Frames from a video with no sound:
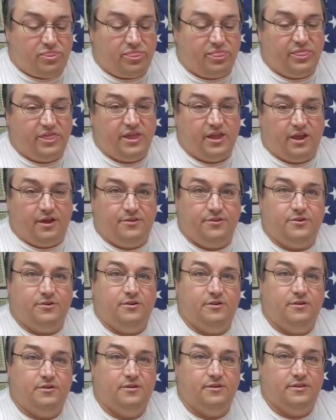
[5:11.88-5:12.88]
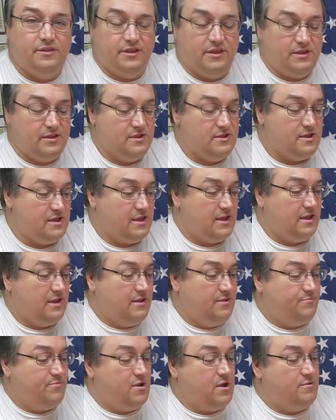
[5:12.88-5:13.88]
The other thing,
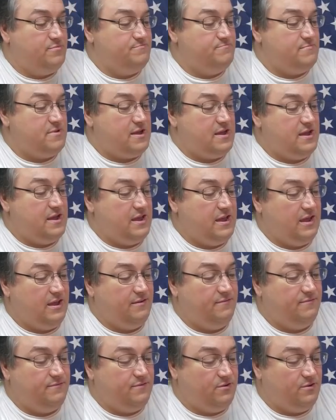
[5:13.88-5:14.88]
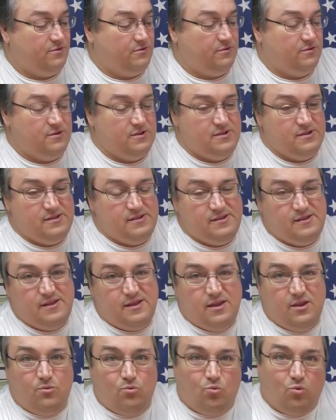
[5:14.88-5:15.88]
problem I have, or
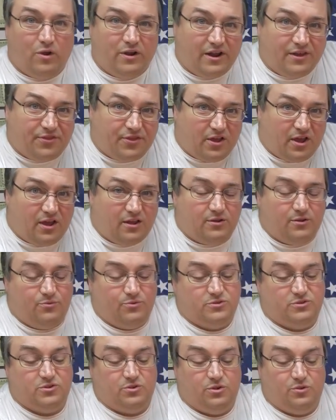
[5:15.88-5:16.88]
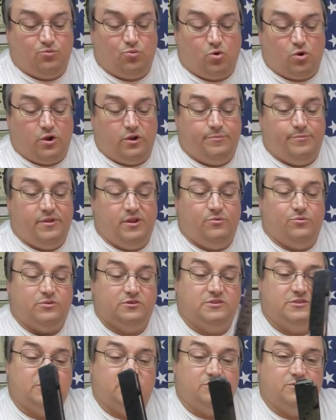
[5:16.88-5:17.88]
what I thought it worried me,
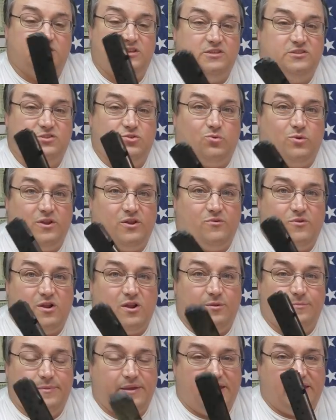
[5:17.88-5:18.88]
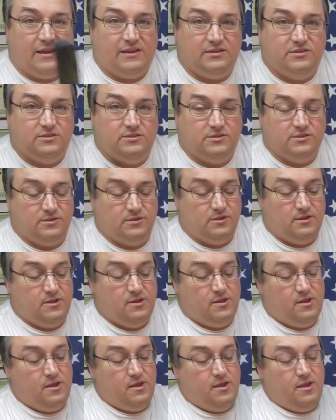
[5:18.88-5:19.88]
was these 20-round mags.
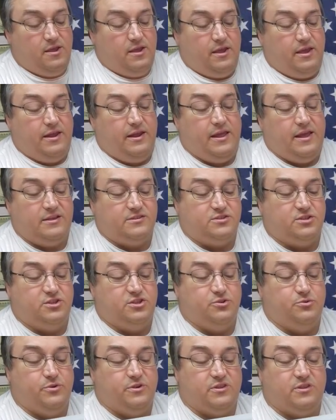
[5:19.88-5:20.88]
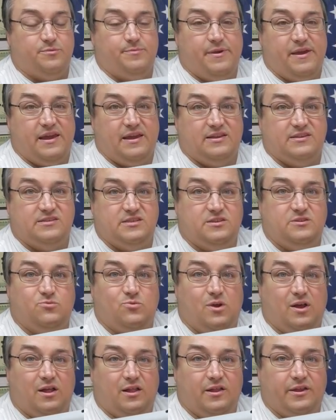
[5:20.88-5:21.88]
It has to do with the magazine
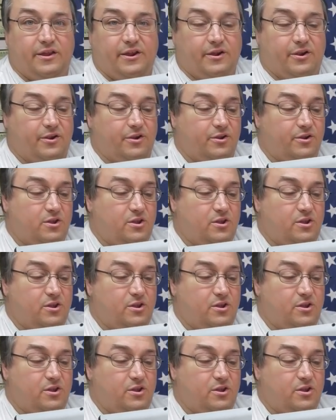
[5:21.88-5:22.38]
well here.